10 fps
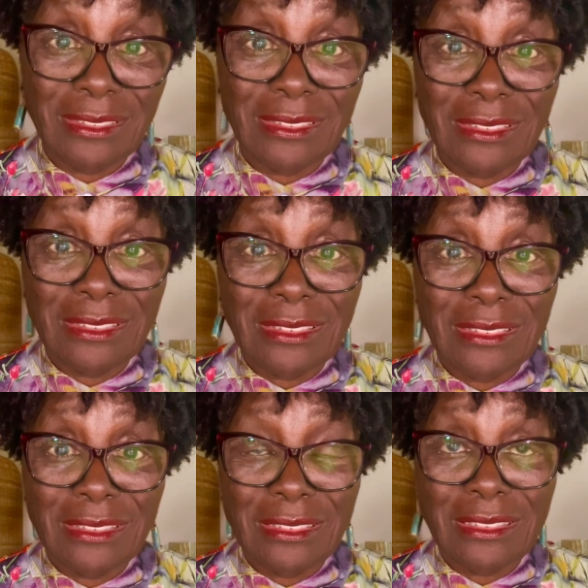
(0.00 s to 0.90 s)

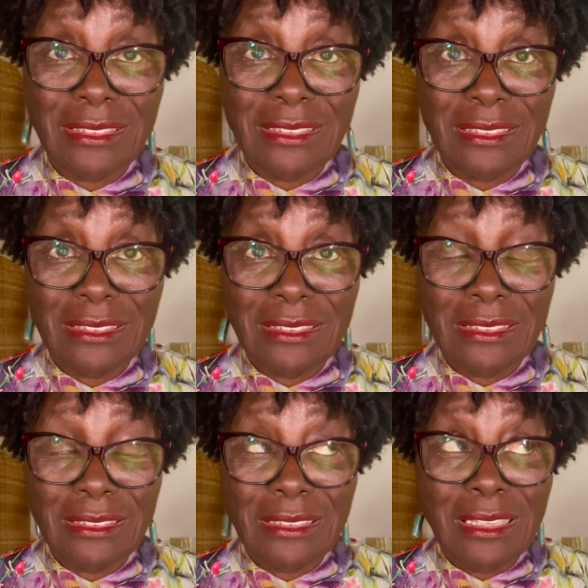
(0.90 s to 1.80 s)

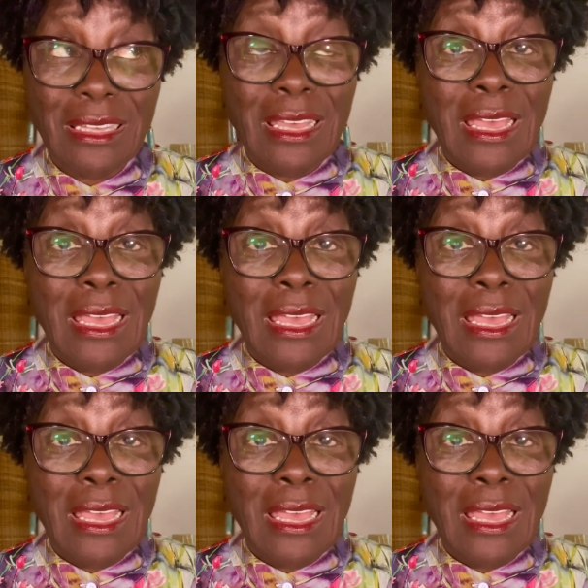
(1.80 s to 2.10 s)
No one is speaking in this clip.